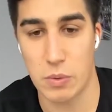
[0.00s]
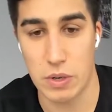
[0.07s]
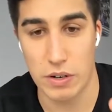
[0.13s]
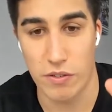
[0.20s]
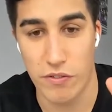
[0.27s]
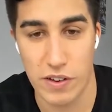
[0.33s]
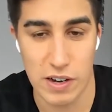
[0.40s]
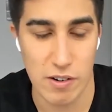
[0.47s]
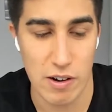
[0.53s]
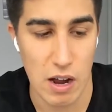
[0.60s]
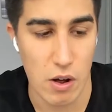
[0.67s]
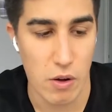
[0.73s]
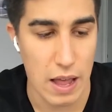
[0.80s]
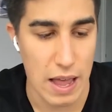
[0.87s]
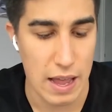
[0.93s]
when you figure
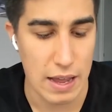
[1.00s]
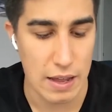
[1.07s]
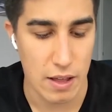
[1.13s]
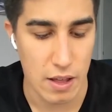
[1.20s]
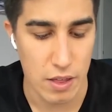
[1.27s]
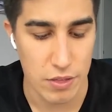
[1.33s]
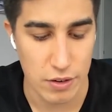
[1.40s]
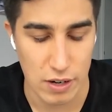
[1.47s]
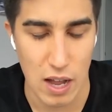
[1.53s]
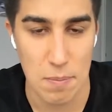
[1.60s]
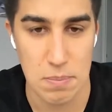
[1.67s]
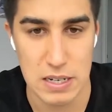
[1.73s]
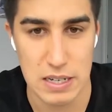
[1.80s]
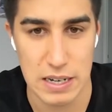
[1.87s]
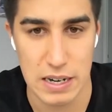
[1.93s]
out, hey, they're
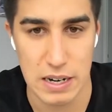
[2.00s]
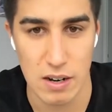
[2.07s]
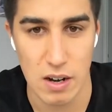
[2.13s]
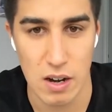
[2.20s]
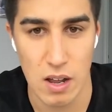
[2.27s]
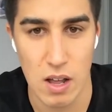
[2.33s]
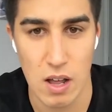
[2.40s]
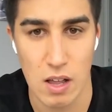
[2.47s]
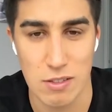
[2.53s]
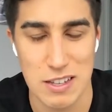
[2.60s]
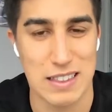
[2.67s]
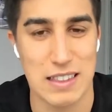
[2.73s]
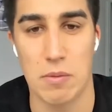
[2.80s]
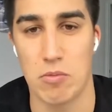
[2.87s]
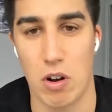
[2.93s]
competent here,
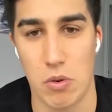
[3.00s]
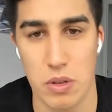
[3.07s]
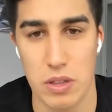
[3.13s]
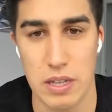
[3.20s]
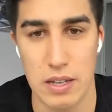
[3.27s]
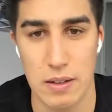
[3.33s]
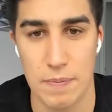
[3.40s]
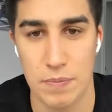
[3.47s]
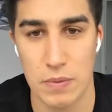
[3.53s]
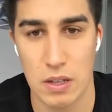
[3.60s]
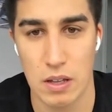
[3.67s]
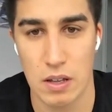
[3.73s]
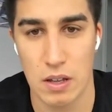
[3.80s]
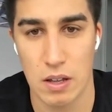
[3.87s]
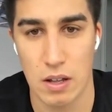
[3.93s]
let them run with it.
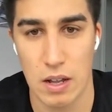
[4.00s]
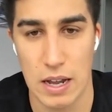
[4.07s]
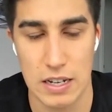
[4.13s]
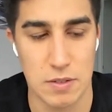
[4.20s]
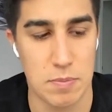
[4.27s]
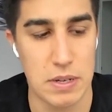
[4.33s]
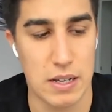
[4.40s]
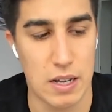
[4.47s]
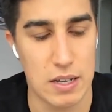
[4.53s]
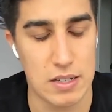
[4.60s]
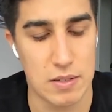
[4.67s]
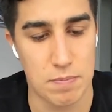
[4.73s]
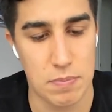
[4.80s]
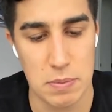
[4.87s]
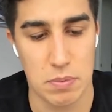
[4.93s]
It's
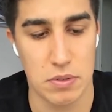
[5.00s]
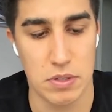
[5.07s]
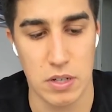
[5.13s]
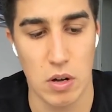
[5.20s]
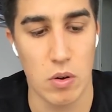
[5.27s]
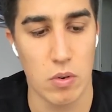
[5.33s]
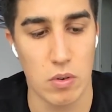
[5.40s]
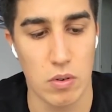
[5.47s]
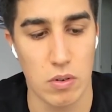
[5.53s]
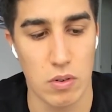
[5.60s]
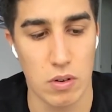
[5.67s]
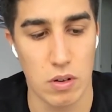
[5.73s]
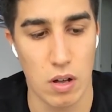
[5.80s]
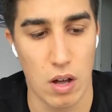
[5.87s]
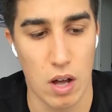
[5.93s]
because people don't
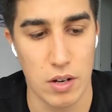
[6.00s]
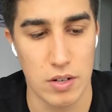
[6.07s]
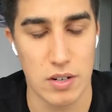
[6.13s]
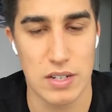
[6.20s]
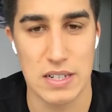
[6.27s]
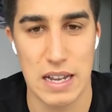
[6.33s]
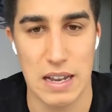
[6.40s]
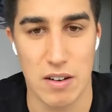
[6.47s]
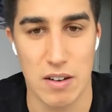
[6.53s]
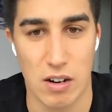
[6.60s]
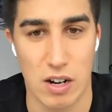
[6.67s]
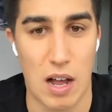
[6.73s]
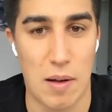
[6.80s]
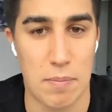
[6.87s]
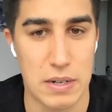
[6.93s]
understand our
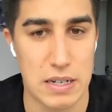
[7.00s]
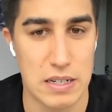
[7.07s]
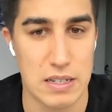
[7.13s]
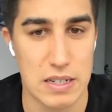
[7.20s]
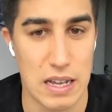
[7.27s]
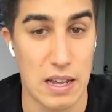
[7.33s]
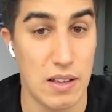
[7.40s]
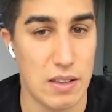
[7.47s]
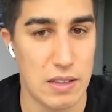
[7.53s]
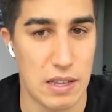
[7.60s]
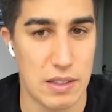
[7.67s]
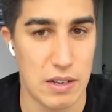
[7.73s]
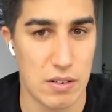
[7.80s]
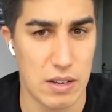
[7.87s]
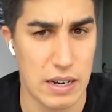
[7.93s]
competence yet
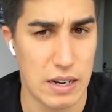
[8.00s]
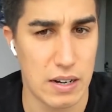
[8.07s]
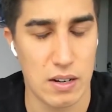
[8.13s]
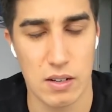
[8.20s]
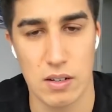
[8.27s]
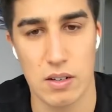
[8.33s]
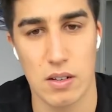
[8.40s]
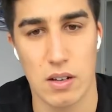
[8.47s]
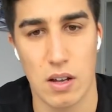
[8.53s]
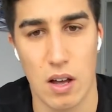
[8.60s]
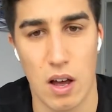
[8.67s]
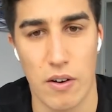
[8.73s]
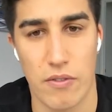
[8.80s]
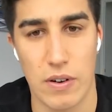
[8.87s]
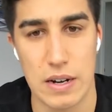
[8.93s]
that they're like
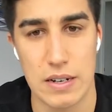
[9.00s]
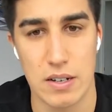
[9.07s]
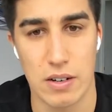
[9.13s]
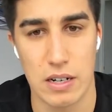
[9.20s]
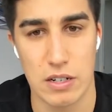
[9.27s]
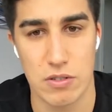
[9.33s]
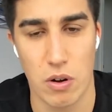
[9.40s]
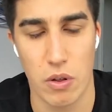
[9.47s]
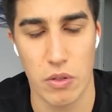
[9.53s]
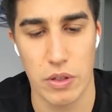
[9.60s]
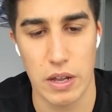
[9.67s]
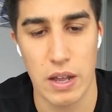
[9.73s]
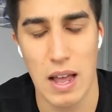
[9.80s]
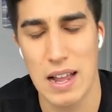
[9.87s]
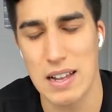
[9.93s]
afraid to let us run with
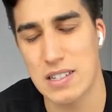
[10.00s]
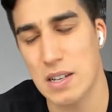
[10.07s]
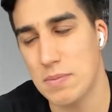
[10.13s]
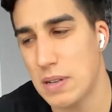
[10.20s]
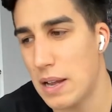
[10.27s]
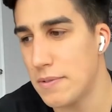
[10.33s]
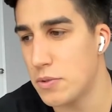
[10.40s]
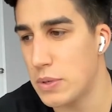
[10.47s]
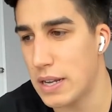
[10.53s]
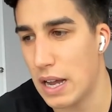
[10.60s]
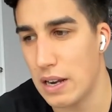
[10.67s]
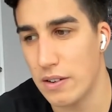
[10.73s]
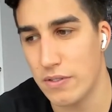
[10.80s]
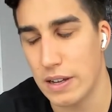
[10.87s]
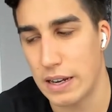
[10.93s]
it. And sometimes we
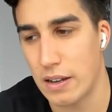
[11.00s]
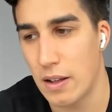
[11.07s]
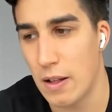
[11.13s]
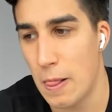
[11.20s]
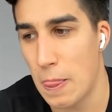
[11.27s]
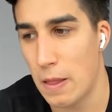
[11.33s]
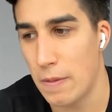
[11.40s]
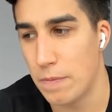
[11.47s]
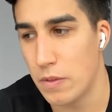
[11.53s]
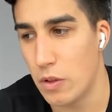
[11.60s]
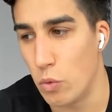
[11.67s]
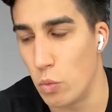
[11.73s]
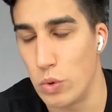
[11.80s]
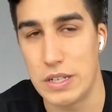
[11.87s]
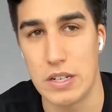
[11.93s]
kind of like,
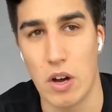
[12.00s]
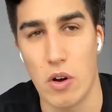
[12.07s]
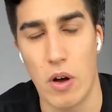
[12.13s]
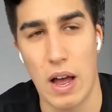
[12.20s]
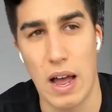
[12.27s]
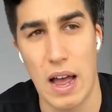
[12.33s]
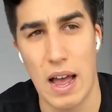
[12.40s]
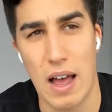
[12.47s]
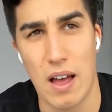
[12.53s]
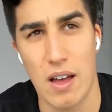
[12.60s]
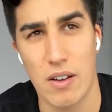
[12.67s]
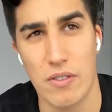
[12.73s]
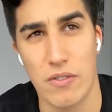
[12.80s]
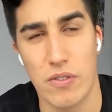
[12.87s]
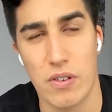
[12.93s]
we don't
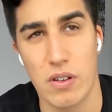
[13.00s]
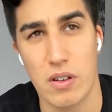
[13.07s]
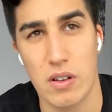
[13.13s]
have,